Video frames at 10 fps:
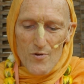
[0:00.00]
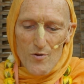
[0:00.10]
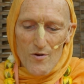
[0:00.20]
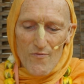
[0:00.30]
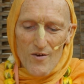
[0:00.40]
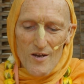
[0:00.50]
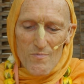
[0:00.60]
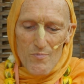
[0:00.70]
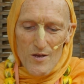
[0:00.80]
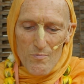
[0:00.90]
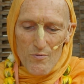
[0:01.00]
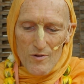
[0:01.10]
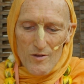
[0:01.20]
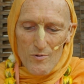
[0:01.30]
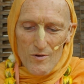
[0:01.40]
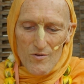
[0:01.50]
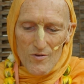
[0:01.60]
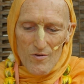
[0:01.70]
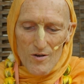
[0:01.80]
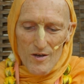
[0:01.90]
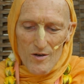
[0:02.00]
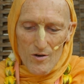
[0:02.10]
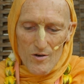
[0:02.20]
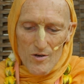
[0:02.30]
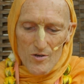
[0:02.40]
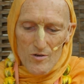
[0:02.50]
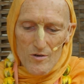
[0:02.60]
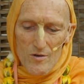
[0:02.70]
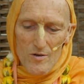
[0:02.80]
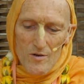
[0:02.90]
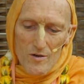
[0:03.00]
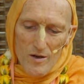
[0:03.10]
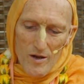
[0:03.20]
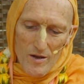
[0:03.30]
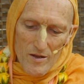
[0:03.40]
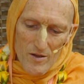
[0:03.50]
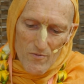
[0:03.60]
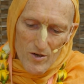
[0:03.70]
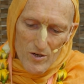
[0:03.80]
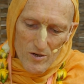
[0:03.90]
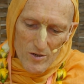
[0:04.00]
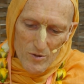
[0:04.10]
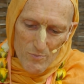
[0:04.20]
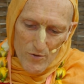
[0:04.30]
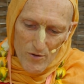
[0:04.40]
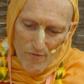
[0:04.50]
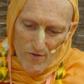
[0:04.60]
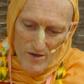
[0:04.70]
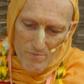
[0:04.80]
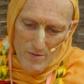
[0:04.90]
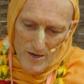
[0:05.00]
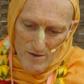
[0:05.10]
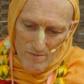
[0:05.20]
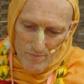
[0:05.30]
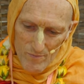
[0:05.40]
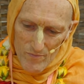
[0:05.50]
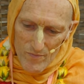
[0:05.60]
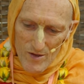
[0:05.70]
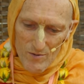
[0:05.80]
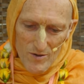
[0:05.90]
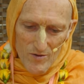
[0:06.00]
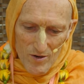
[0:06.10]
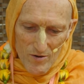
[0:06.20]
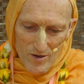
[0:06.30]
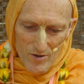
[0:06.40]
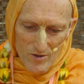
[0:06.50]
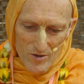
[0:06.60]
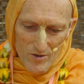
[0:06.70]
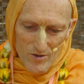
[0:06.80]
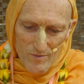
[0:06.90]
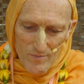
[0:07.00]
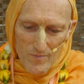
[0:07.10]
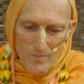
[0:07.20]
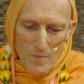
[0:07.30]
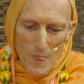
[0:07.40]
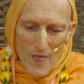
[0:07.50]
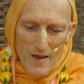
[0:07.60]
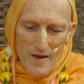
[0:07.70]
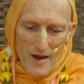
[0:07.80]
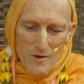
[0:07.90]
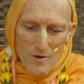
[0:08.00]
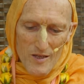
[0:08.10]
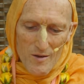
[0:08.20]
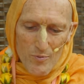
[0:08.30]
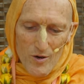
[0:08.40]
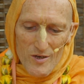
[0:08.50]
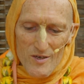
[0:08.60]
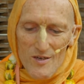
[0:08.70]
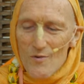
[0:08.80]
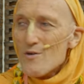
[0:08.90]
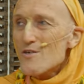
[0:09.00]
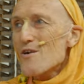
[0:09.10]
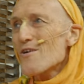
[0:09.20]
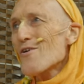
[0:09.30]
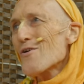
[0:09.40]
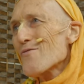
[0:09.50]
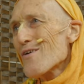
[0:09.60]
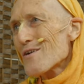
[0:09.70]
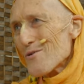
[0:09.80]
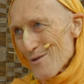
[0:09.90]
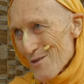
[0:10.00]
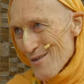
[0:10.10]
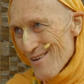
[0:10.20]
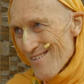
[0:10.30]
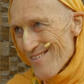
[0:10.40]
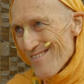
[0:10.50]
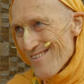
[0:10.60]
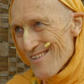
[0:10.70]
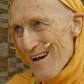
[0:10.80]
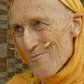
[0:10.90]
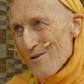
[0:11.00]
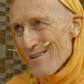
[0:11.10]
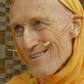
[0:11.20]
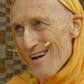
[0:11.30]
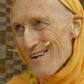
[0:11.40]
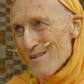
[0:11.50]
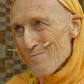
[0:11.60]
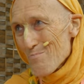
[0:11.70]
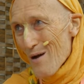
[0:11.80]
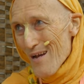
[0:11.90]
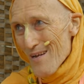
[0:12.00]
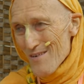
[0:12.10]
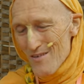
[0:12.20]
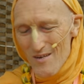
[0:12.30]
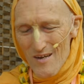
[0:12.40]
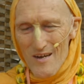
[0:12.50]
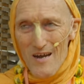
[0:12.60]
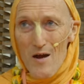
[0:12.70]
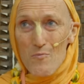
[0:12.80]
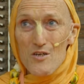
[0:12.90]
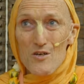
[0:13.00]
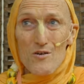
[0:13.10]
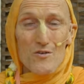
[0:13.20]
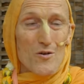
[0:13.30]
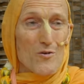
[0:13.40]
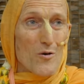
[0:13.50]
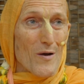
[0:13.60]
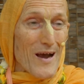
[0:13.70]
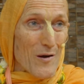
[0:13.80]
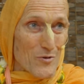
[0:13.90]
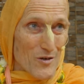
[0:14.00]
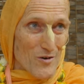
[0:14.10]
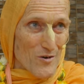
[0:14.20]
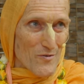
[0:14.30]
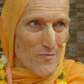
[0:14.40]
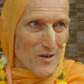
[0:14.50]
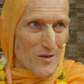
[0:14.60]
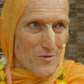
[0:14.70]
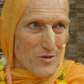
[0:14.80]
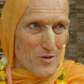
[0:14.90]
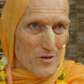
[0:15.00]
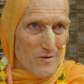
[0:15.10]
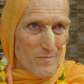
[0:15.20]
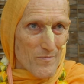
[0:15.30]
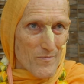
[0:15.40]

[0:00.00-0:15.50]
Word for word: purified people who are thoroughly honest. Uh, in the original, it was purified men who are thoroughly honest. Anyway, the point is that we should glorify Krishna. That will that is pious, and we should also know how to glorify Krishna.